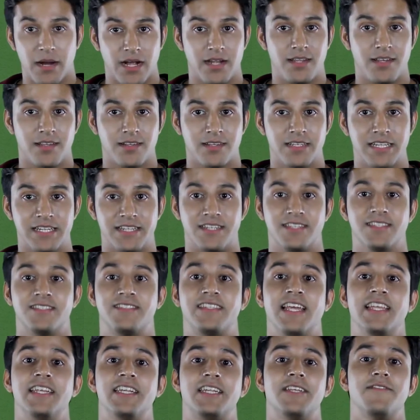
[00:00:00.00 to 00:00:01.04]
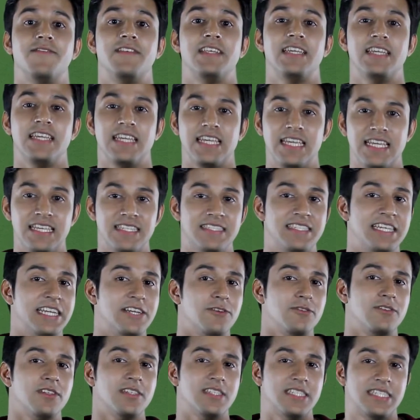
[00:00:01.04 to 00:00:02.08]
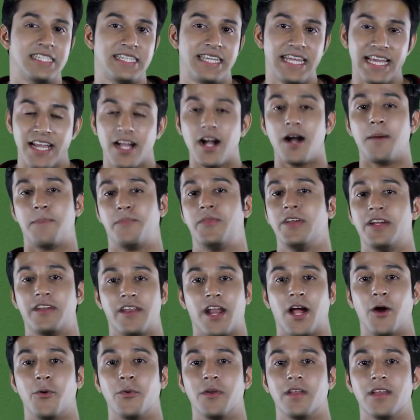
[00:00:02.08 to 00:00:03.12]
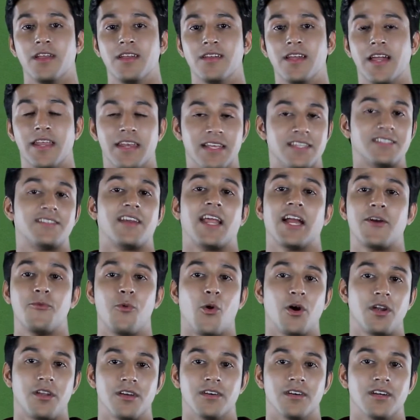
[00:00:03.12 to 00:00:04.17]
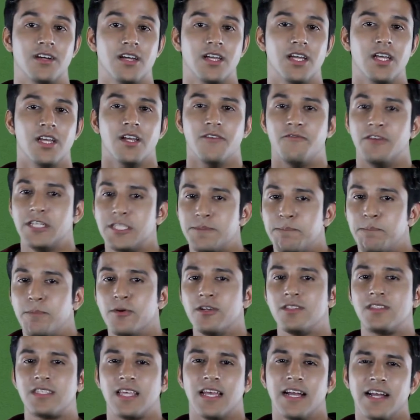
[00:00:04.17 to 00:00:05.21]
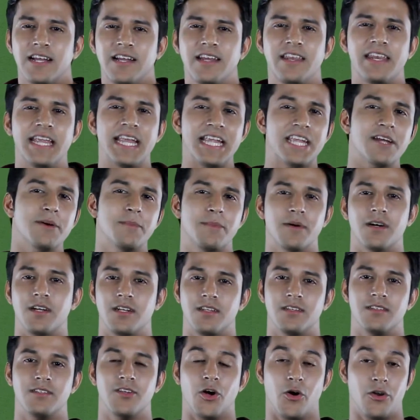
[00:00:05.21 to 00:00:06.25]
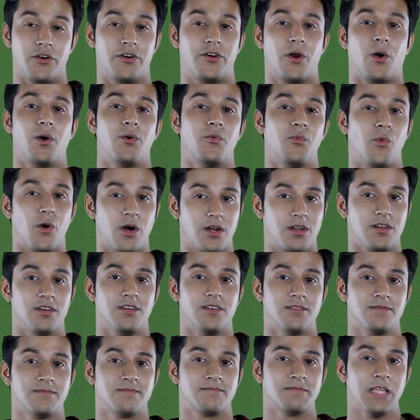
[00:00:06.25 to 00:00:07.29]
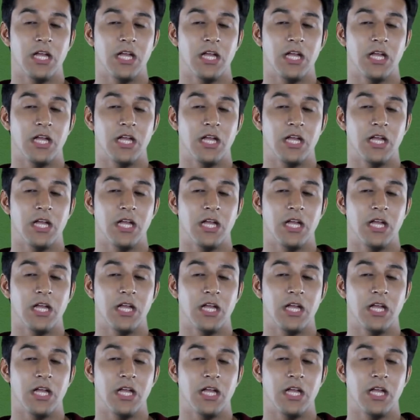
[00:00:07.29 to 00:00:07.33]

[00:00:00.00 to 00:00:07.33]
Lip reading: But it is relatively easy to just dig up the ground and extract water, which puts greater burden on groundwater.